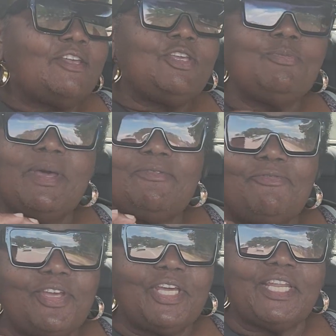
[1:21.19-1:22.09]
You may
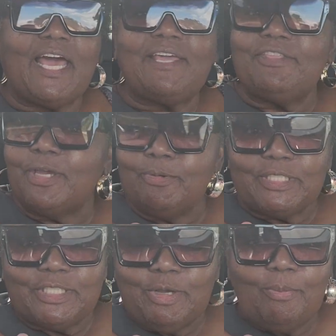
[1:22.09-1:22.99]
feel like there
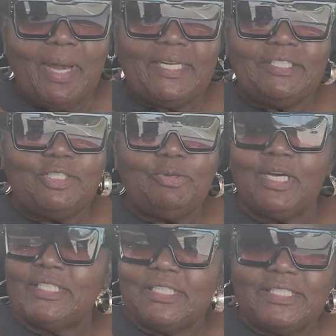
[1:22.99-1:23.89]
is nobody to
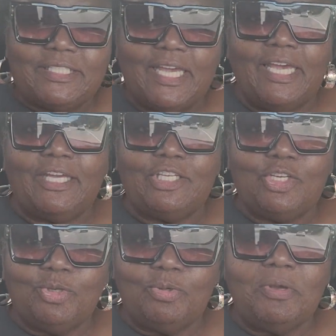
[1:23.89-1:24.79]
understand
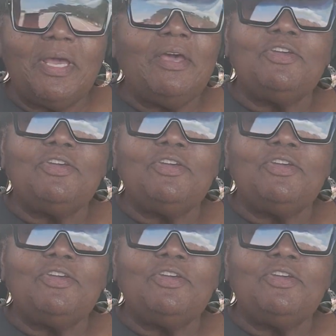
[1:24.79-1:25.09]
you.